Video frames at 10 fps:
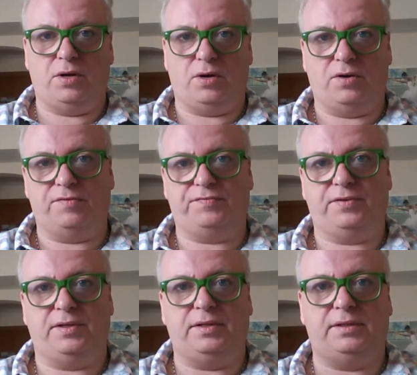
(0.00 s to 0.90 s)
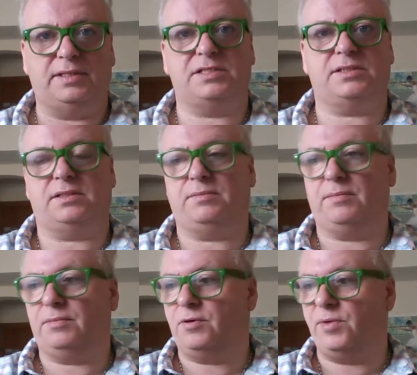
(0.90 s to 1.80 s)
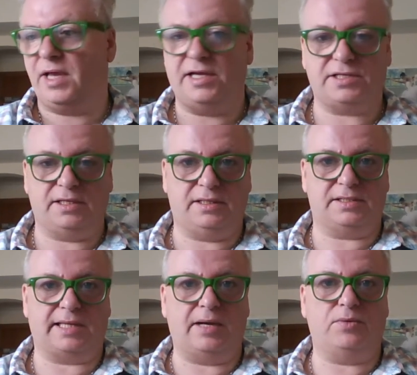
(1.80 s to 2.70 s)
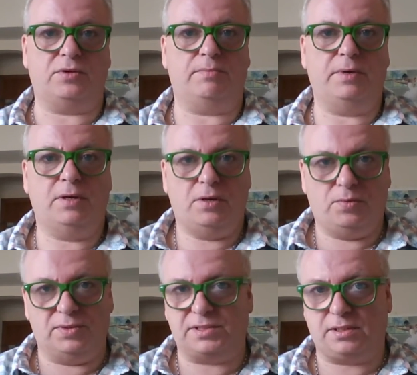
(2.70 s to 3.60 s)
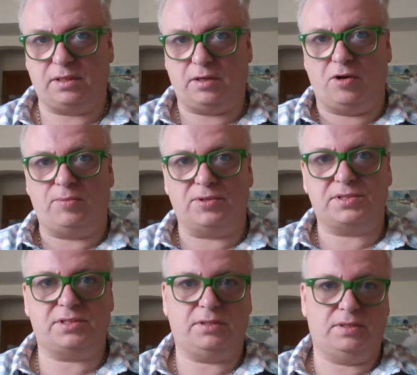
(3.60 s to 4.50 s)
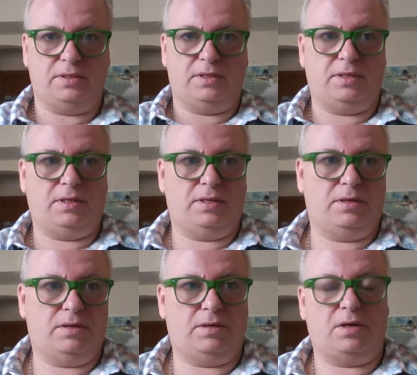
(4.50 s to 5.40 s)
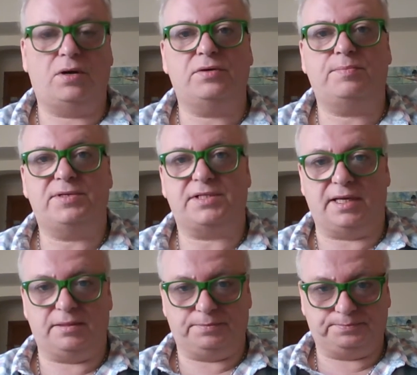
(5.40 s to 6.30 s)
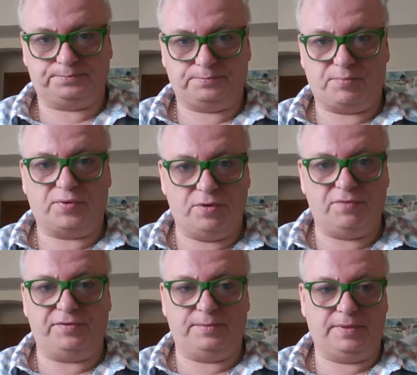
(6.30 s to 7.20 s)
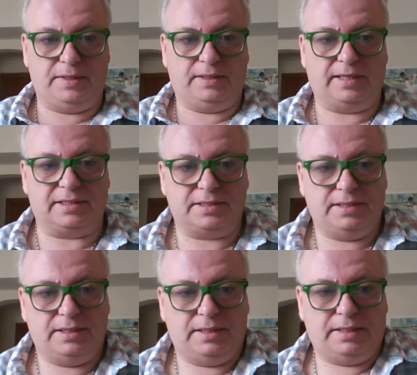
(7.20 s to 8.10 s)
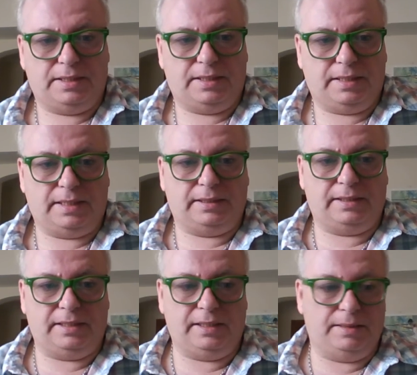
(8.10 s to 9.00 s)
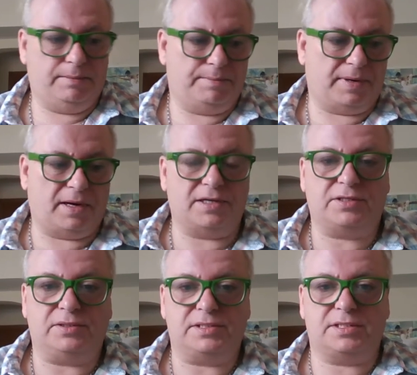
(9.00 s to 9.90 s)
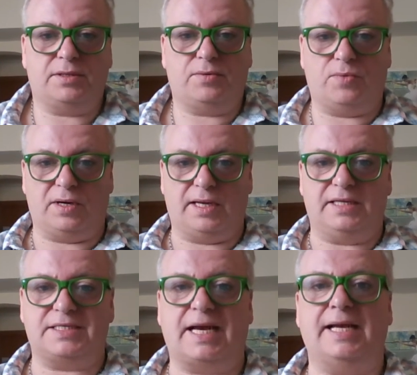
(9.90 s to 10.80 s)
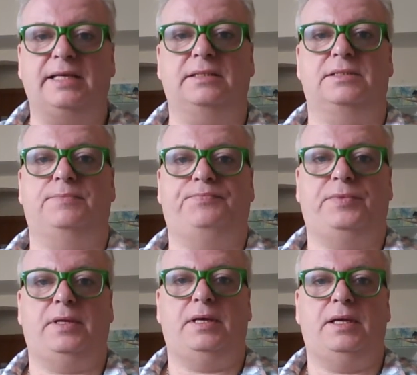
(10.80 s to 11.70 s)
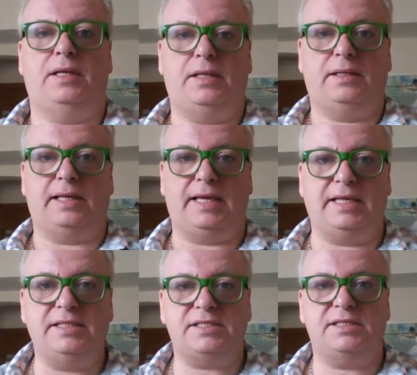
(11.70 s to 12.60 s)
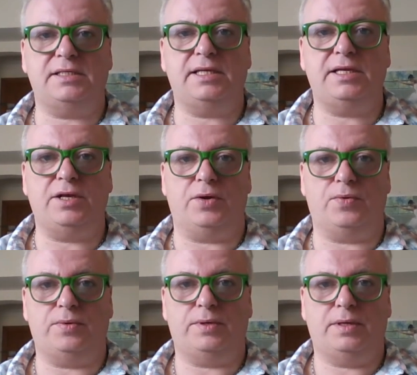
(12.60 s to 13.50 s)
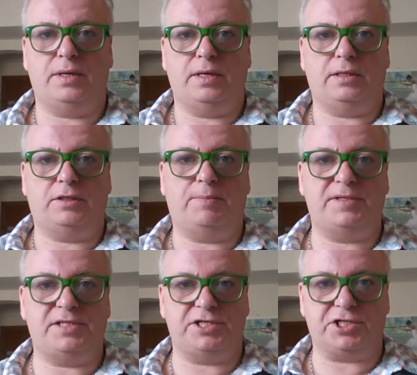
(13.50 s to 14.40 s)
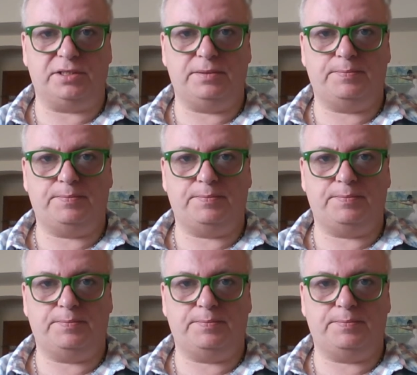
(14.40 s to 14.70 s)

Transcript: of this creating this outcome was almost 100% proven that the particles were entangled. They instantly knew the position